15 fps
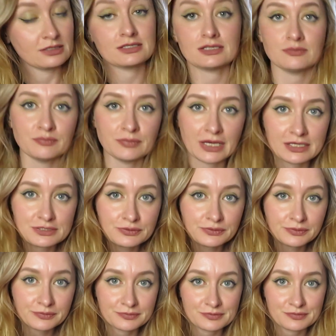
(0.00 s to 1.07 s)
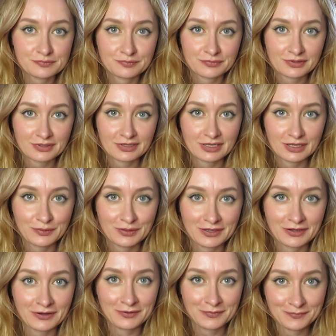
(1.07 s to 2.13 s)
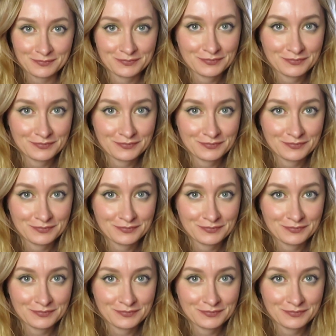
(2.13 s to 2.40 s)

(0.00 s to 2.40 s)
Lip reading: some basil. Here we go.